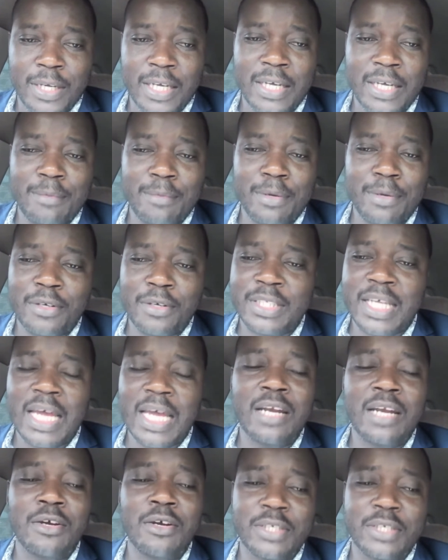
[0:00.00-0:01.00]
Okay, because
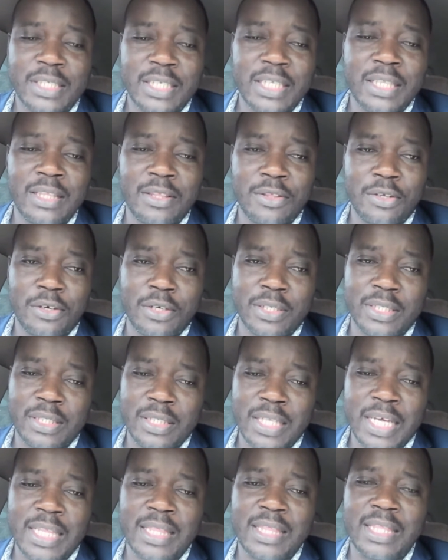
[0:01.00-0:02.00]
they are lost in
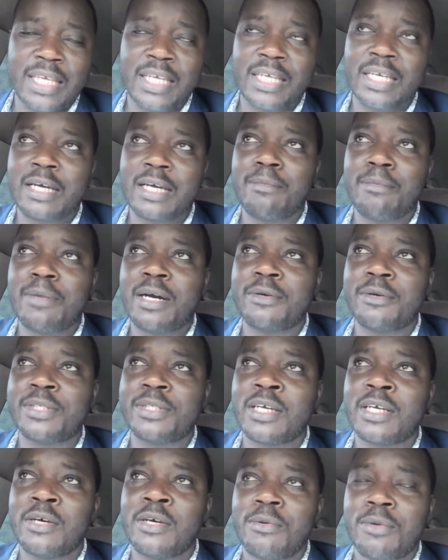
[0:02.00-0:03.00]
thoughts. They are thinking
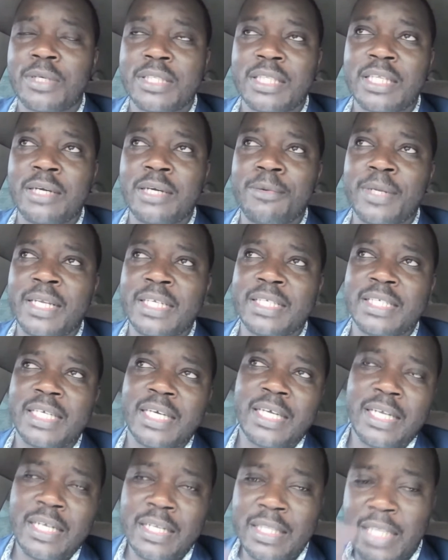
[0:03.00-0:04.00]
about what they will
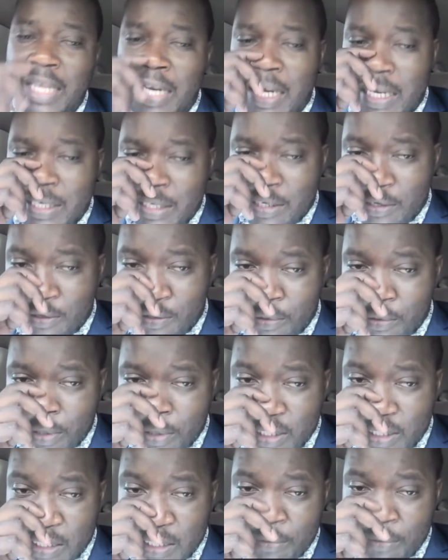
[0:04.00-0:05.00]
tell the landlord,
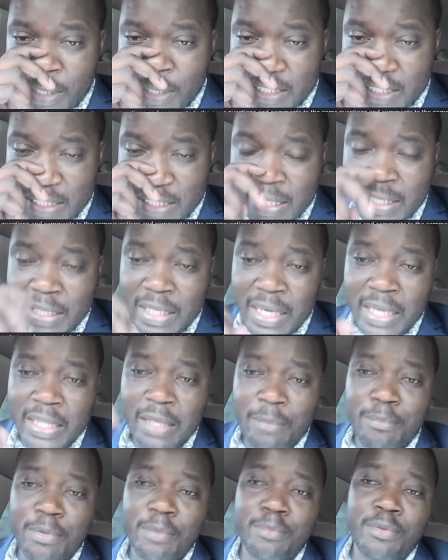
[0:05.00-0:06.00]
what they will tell the
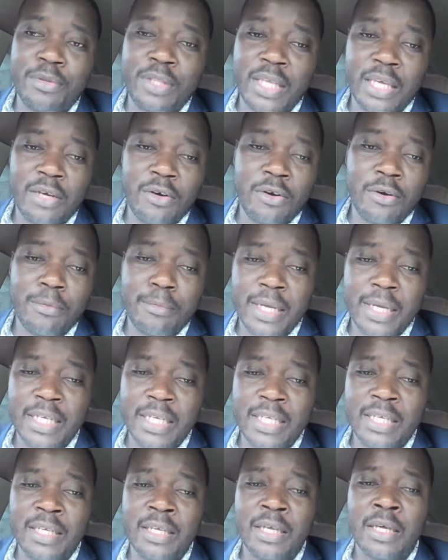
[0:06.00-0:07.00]
other people they owe
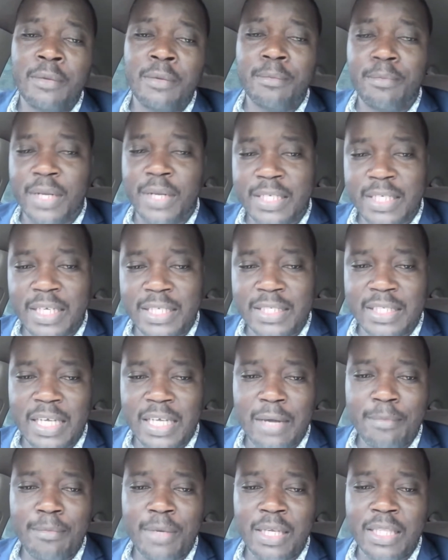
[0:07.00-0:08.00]
money. Pressure is
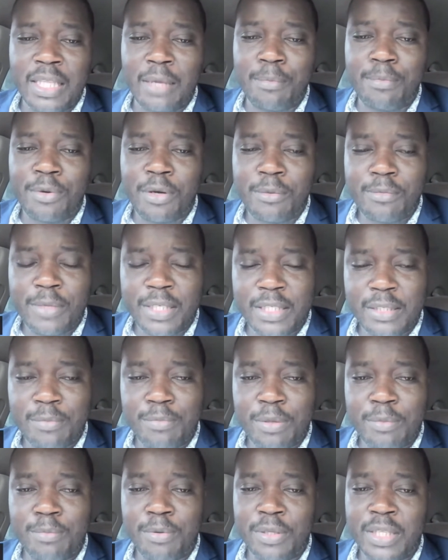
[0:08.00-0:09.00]
coming. They
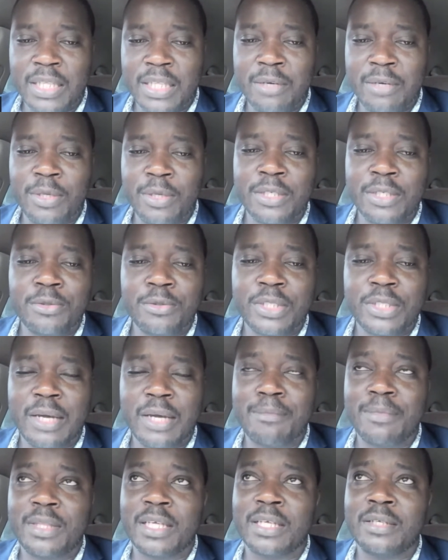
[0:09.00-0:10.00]
promised people that they will do
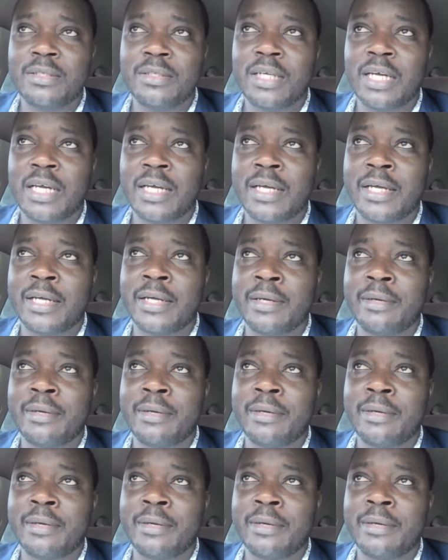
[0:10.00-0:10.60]
something